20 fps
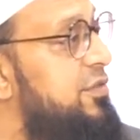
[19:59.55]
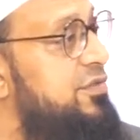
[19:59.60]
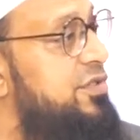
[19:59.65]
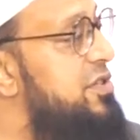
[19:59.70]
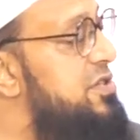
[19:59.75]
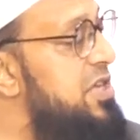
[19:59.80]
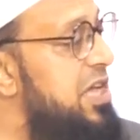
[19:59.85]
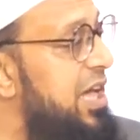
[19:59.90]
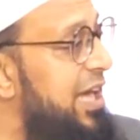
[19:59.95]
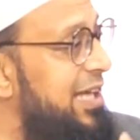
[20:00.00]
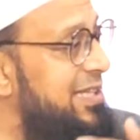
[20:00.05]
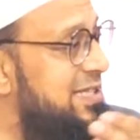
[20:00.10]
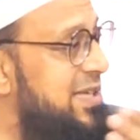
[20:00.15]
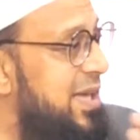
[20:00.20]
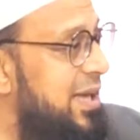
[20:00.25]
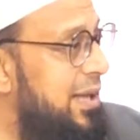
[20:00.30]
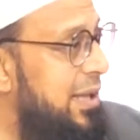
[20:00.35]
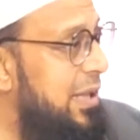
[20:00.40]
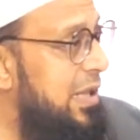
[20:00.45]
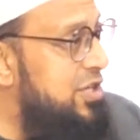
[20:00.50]
It's
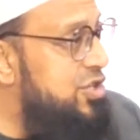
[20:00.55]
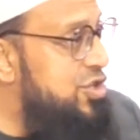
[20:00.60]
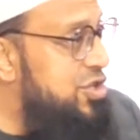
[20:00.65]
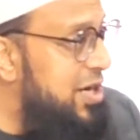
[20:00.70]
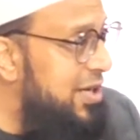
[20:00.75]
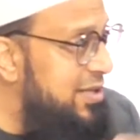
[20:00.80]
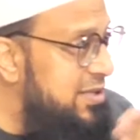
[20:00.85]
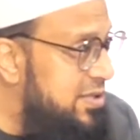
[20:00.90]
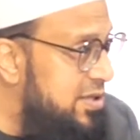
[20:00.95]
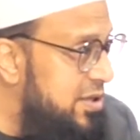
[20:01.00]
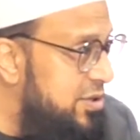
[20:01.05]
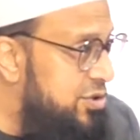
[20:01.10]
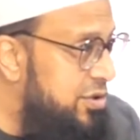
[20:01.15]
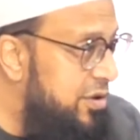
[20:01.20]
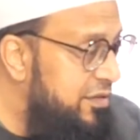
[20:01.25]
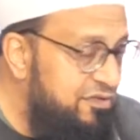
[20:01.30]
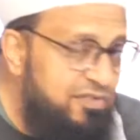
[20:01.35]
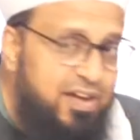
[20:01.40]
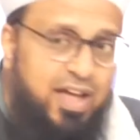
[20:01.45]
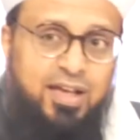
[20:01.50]
a
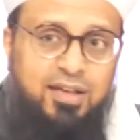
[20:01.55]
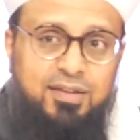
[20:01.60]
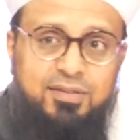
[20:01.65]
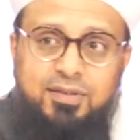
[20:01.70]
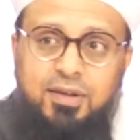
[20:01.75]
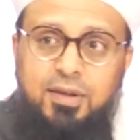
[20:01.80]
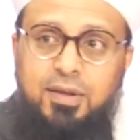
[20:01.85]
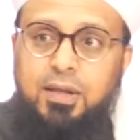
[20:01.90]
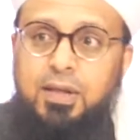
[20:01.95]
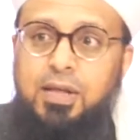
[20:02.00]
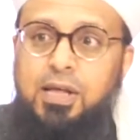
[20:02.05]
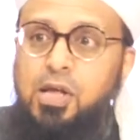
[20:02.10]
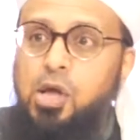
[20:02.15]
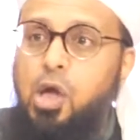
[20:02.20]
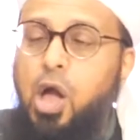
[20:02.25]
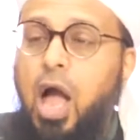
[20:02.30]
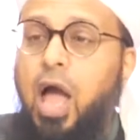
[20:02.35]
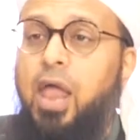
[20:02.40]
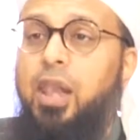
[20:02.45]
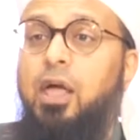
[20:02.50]
transitory phase.
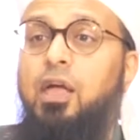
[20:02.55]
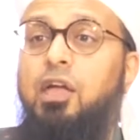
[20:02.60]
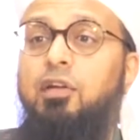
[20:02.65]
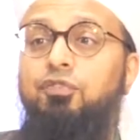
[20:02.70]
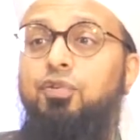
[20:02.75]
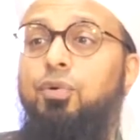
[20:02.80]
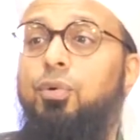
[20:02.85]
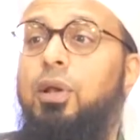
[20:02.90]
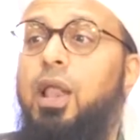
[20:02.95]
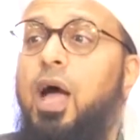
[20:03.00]
And if you